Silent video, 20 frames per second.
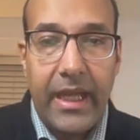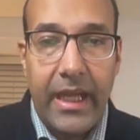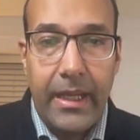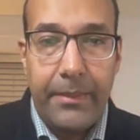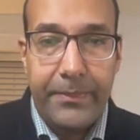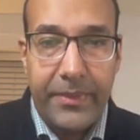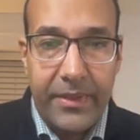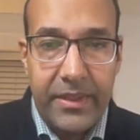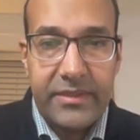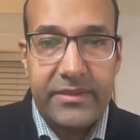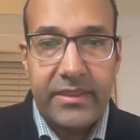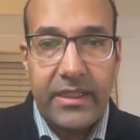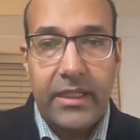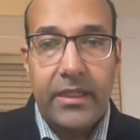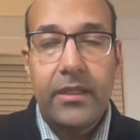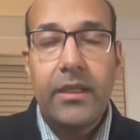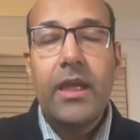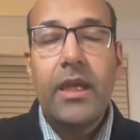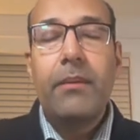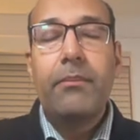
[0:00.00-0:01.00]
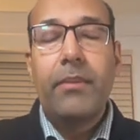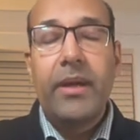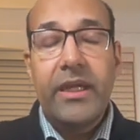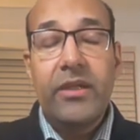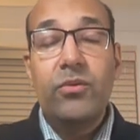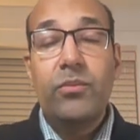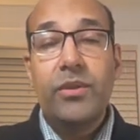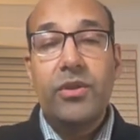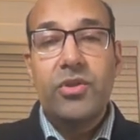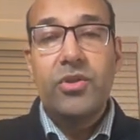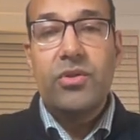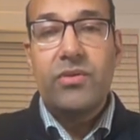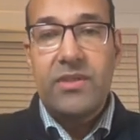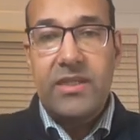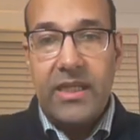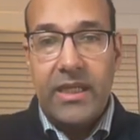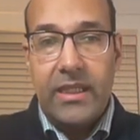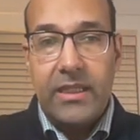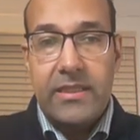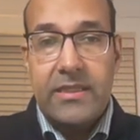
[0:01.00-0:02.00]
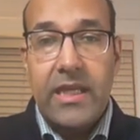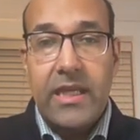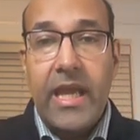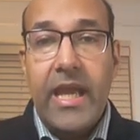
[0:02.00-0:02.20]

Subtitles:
aperta myelomeningocele,